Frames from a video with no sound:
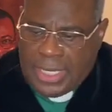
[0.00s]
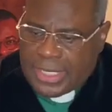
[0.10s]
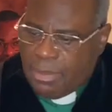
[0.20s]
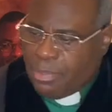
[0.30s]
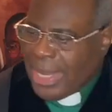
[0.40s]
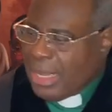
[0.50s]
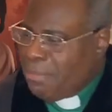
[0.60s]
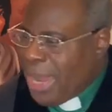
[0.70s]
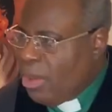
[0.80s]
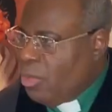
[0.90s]
it to bring
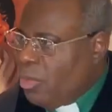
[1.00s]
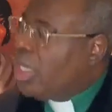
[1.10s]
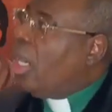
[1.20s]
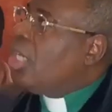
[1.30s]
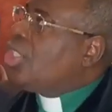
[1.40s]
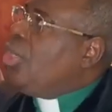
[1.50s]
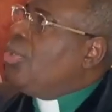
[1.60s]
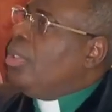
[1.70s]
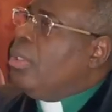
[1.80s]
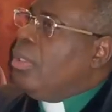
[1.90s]
about what God
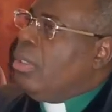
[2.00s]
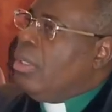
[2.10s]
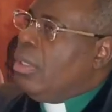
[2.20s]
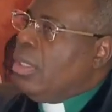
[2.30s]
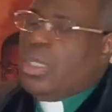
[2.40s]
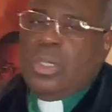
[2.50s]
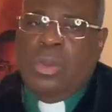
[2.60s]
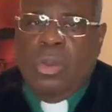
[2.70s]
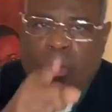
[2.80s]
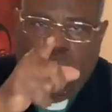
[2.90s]
showed you.
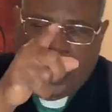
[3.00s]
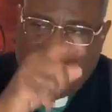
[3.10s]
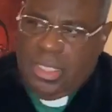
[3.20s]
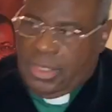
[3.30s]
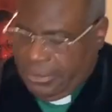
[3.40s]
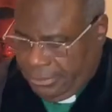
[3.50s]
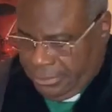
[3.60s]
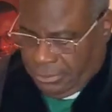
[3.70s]
Watch this.